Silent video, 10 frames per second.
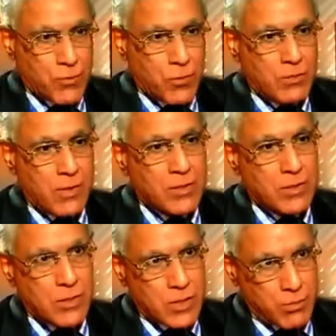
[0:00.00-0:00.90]
We've talked
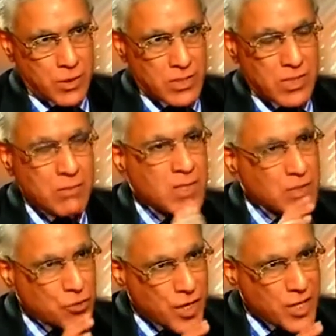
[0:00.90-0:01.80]
about the response teams
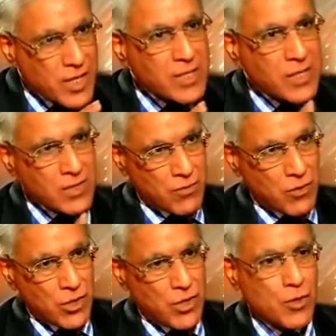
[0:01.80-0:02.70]
and the training that they've
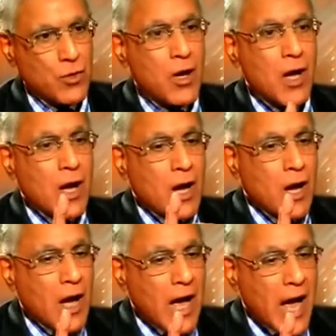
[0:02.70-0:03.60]
gotten. You're
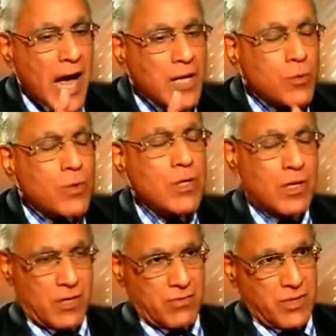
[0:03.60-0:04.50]

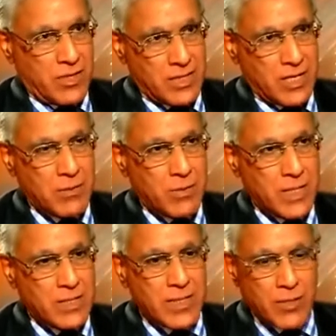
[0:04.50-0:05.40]
adequately confident as health
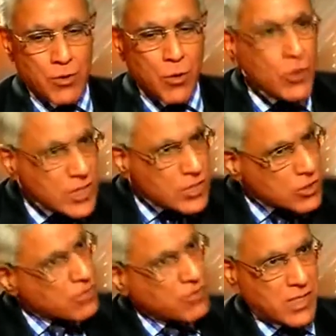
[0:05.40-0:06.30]
minister that on all these
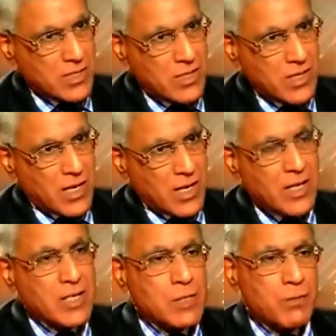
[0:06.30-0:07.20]
three fronts,
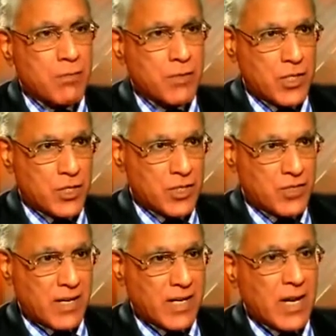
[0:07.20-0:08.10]
India's preparation
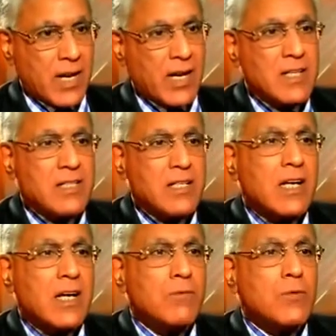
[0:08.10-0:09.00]
is fine. Let's
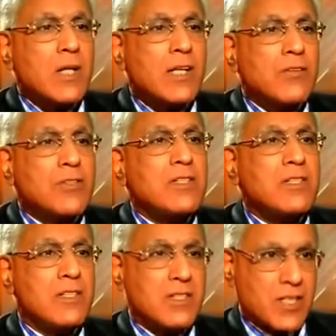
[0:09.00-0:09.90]
then come to that
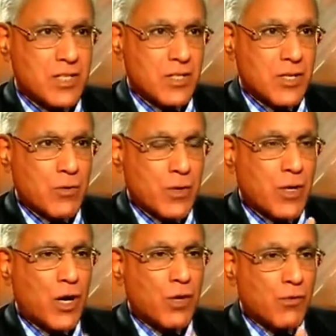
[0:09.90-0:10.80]
critical stage
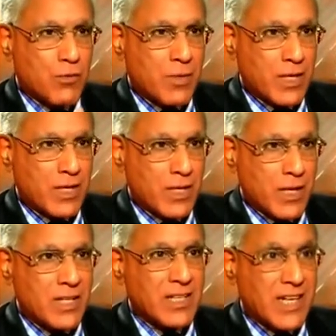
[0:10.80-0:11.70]
when, God forbid,
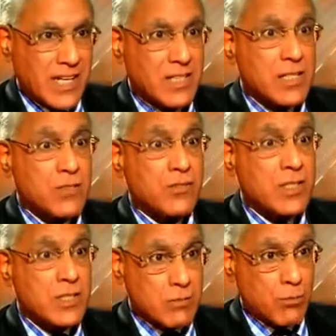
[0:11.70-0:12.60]
India gets its
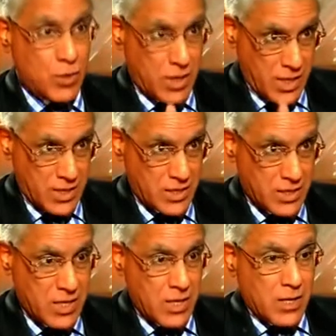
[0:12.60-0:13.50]
first Ebola
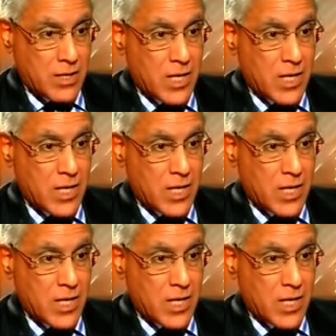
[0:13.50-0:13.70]
case. Mm.